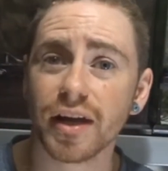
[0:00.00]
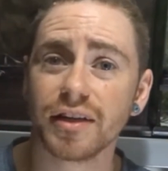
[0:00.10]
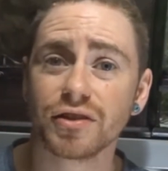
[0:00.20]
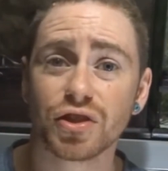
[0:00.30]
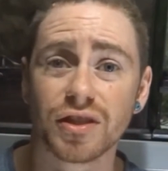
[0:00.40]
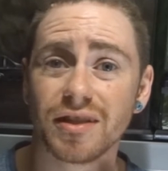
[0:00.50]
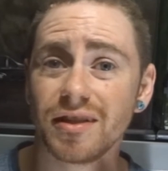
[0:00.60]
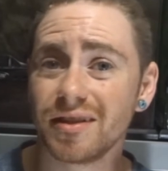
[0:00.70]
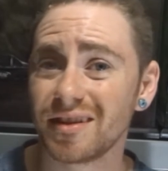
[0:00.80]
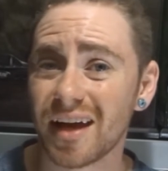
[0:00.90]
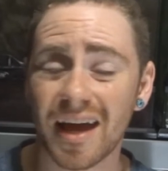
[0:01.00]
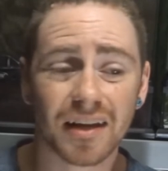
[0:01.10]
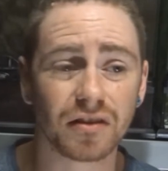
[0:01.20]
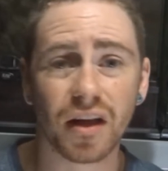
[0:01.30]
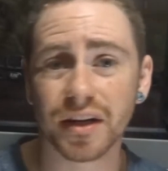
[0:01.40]
and she
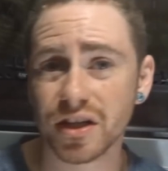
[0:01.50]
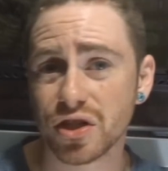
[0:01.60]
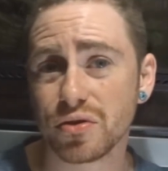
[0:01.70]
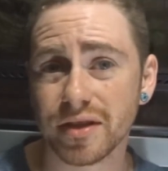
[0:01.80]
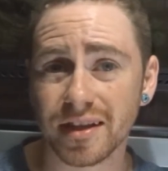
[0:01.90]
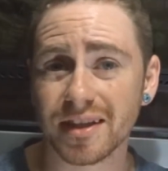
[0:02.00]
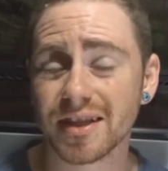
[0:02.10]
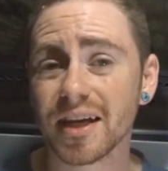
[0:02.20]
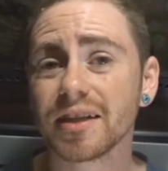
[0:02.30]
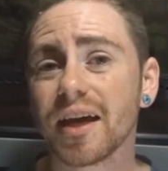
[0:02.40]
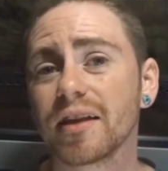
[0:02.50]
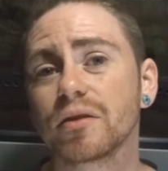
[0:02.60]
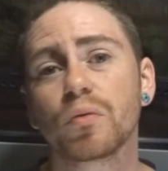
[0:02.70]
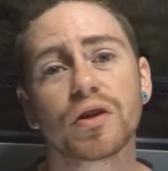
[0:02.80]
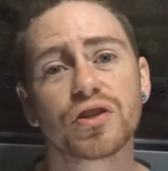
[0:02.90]
had a lot of issues in the
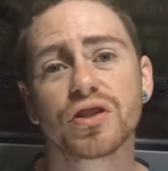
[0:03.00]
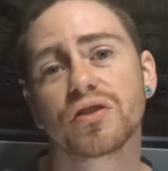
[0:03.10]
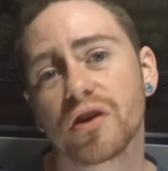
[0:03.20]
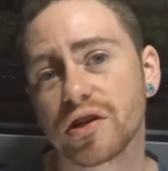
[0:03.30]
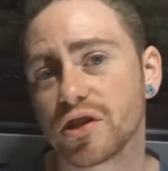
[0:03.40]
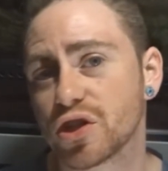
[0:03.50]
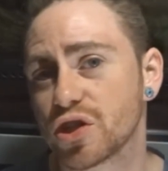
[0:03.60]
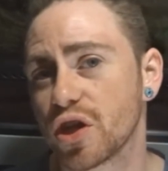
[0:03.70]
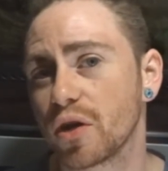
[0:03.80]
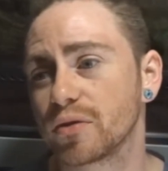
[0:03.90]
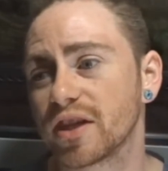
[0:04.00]
10-gallon where she started to show